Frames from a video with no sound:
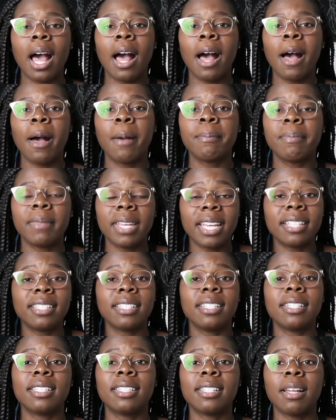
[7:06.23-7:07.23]
Um,
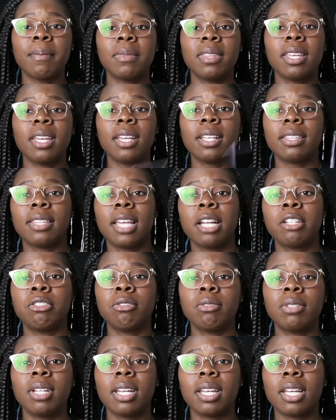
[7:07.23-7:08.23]
is this something that
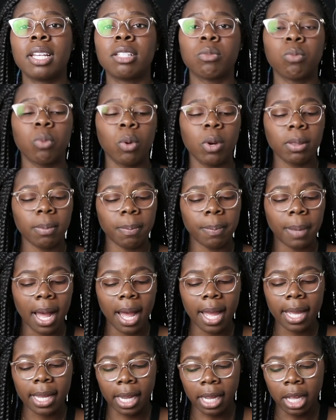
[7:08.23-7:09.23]
you think is worth
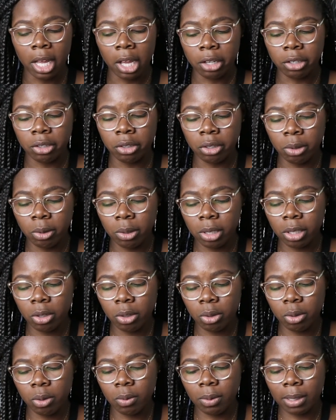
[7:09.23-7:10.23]
buying? Do
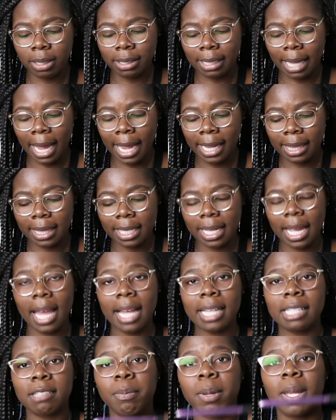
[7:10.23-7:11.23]
you like the
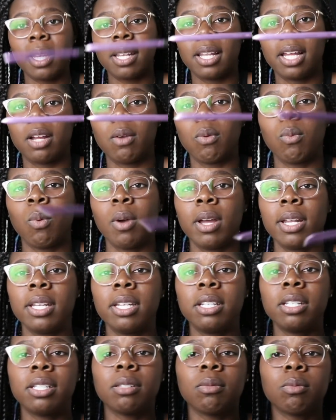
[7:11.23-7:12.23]
S Pen? Like what
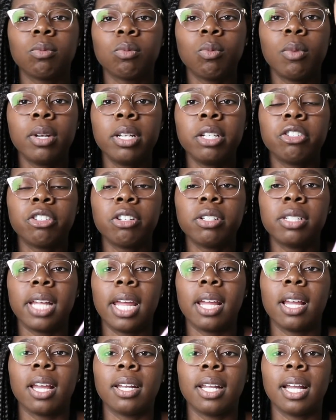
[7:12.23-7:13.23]
is, what is your
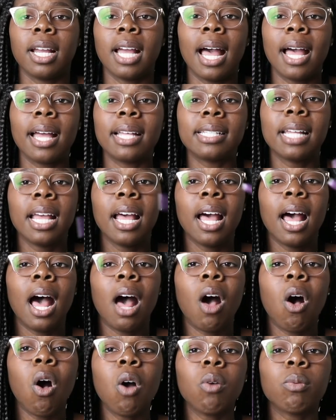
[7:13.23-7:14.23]
take on it guys?
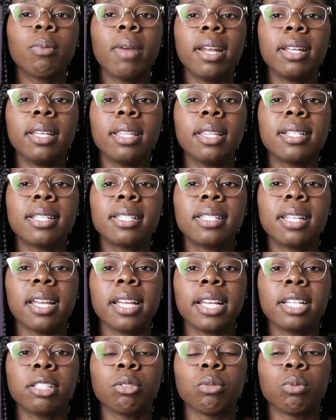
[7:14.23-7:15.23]
Already this
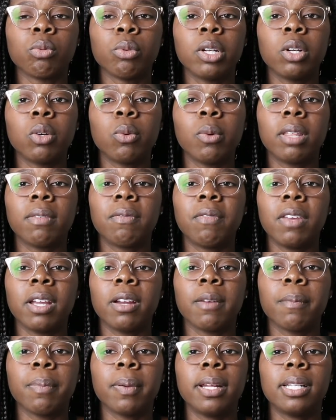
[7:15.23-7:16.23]
thing is riddled with
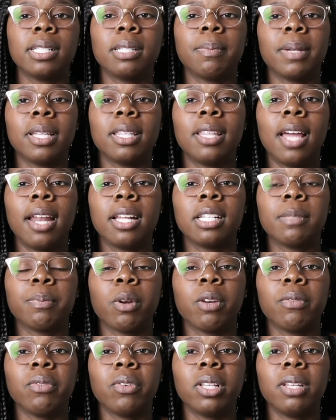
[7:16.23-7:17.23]
fingerprints, but that is
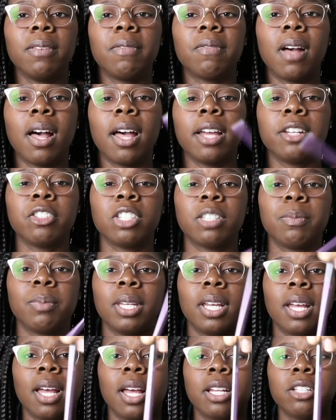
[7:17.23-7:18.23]
perfectly fine just
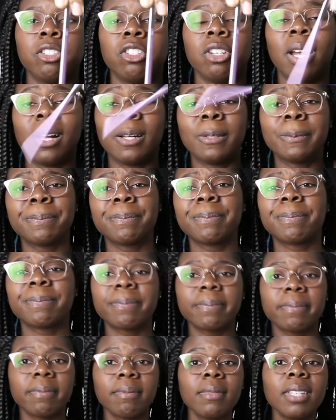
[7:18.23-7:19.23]
because, you know,
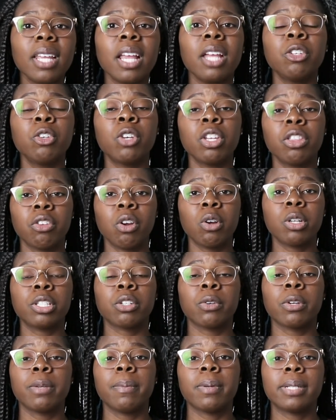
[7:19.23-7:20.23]
you can throw a
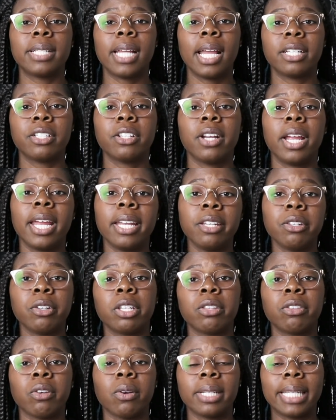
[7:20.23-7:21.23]
screen protector and you
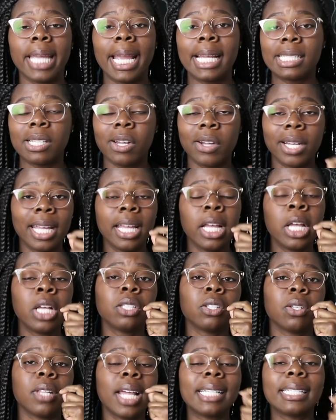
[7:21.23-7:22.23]
can throw a case on it.
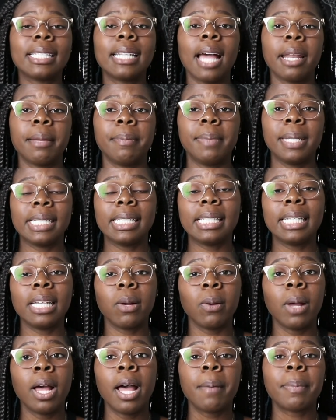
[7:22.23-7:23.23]
So that's not a big
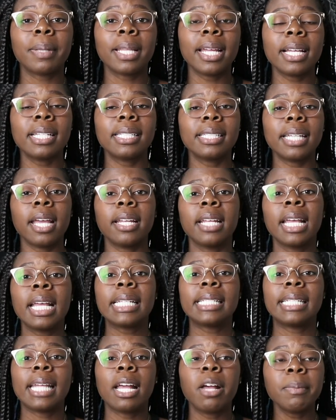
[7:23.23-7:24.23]
deal. But like I said,
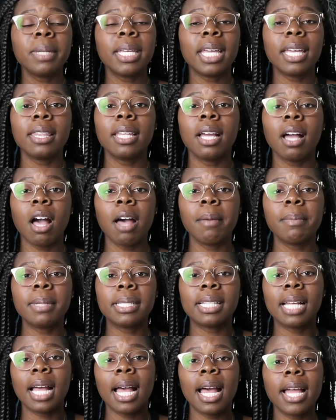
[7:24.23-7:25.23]
tell me in the
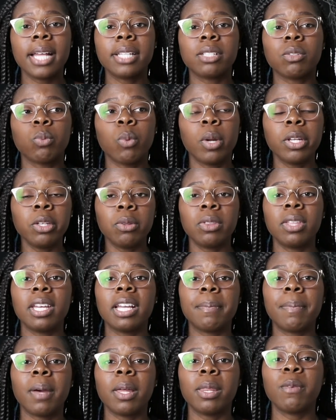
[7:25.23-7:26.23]
comments, guys, what do you think
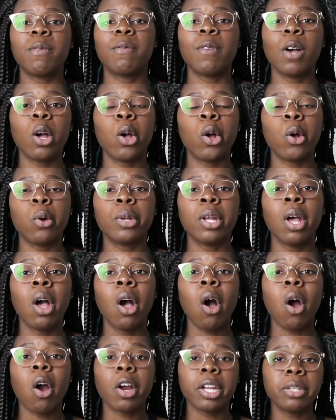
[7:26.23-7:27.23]
about the phone?
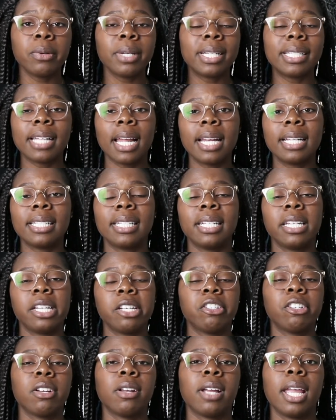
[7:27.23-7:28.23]
Are you excited to
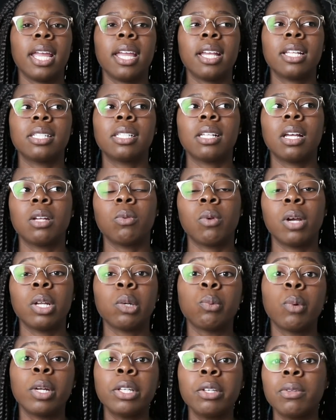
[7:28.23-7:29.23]
get your hands on
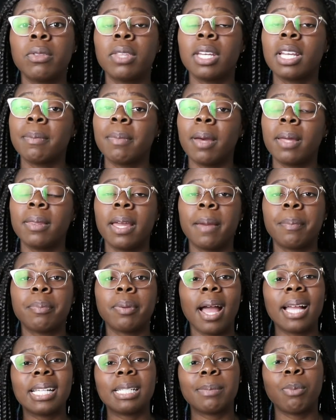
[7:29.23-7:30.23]
one? What do you think about that
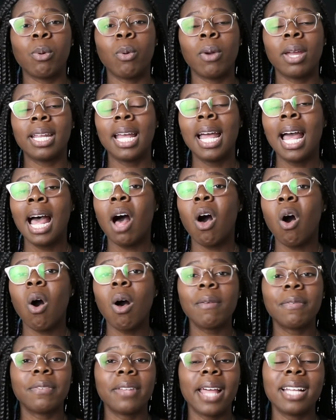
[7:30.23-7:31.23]
price point?
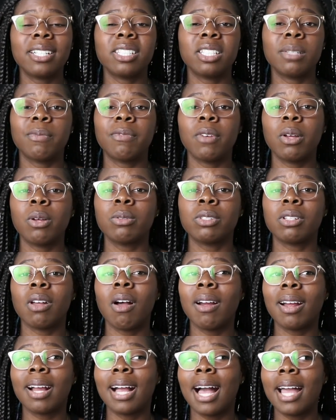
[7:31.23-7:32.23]
All flagship phones
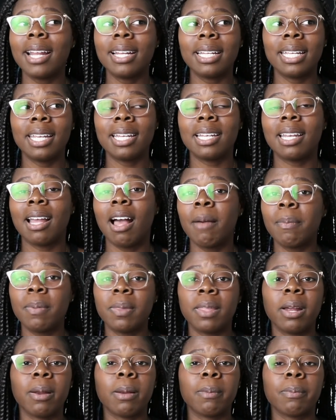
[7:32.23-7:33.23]
are kind of getting
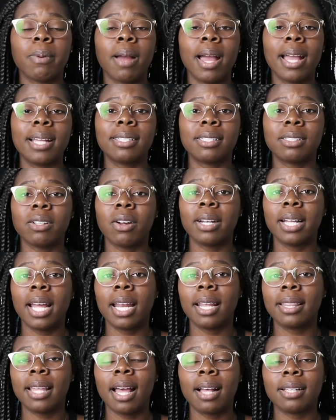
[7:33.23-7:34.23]
up there in price starting
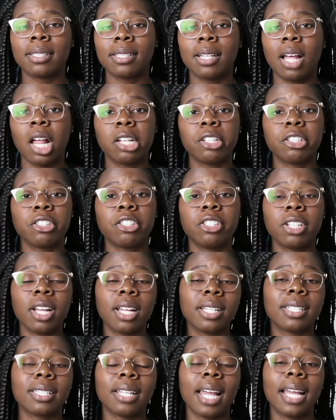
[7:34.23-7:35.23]
at a $1,000,
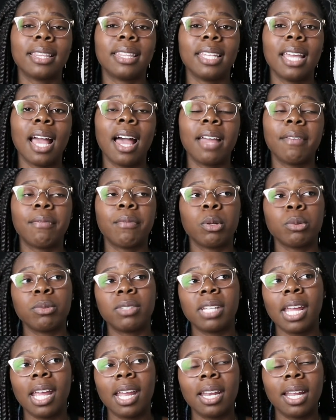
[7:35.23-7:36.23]
just like the iPhone
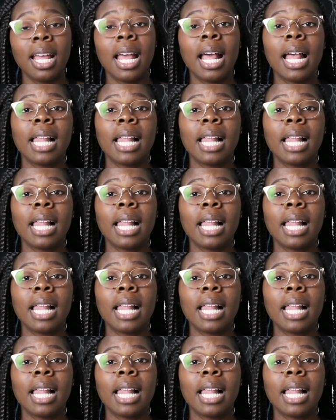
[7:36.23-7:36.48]
10.